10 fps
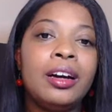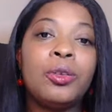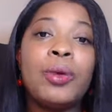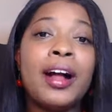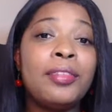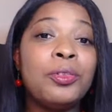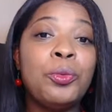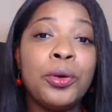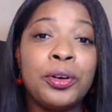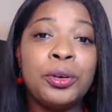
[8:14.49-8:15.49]
around the
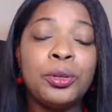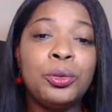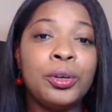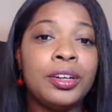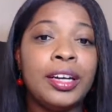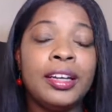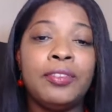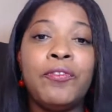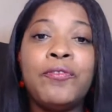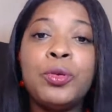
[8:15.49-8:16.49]
world who were
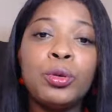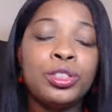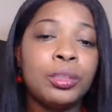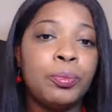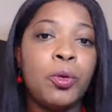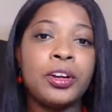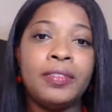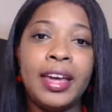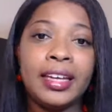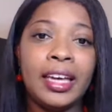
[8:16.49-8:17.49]
in full support
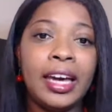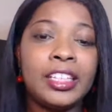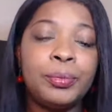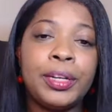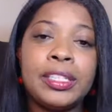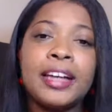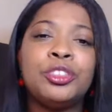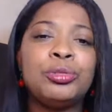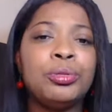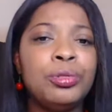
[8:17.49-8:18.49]
of that case, because I
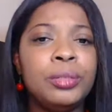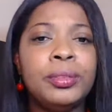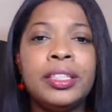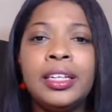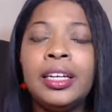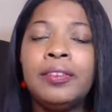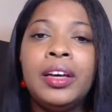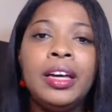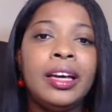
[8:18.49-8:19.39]
truly believe,